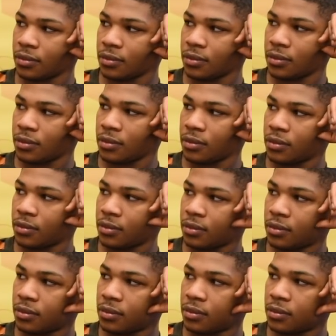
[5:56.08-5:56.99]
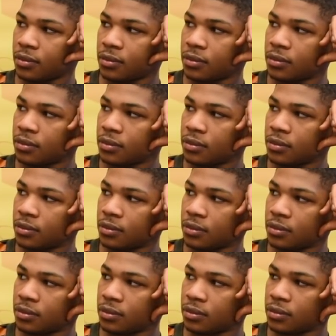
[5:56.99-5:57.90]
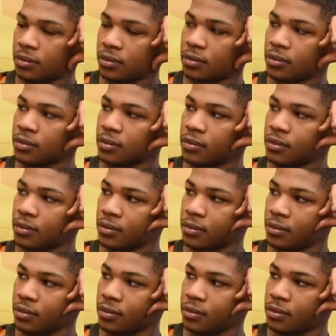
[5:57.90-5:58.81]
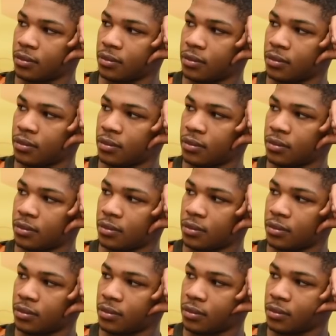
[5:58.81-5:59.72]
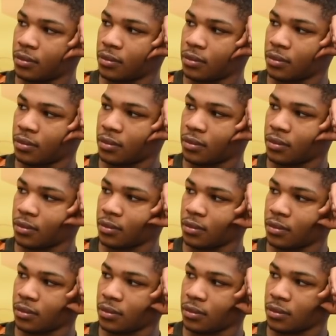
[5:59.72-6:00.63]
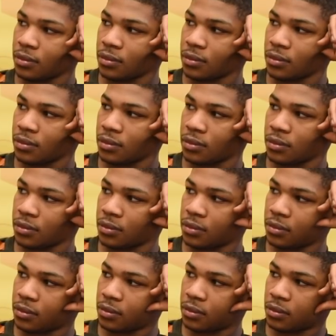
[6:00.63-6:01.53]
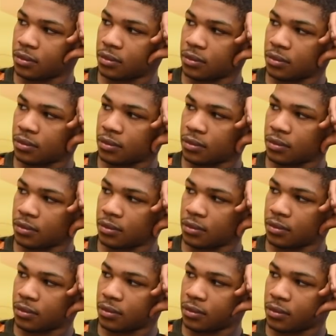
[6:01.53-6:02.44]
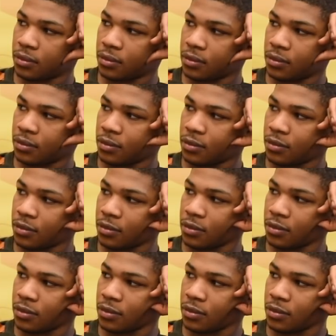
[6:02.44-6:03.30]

No words are spoken by the person on screen.